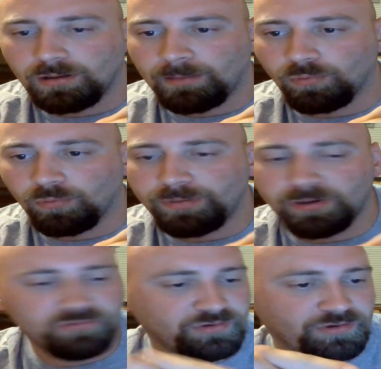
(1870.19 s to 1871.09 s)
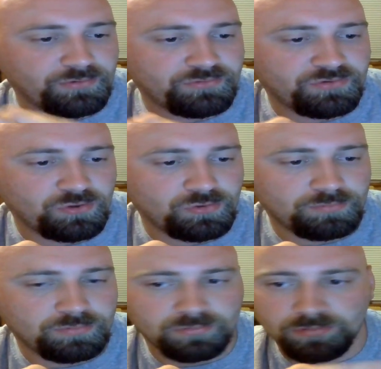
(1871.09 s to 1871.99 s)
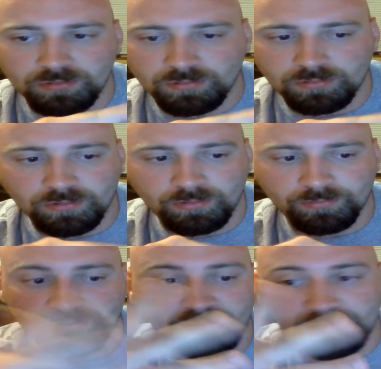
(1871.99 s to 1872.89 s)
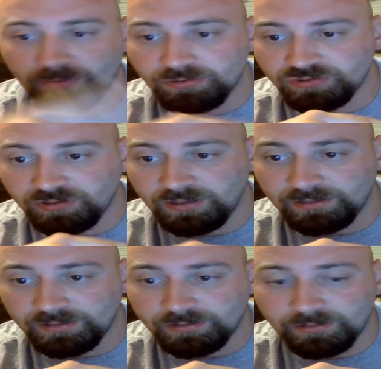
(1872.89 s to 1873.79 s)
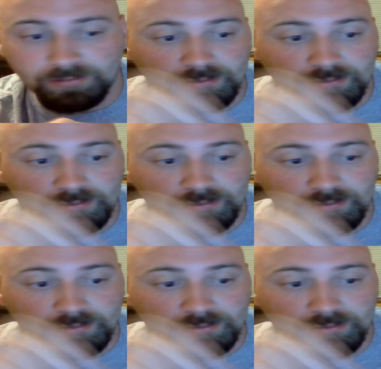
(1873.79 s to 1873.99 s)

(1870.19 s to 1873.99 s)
I'm going to post a YouTube or Daily Motion link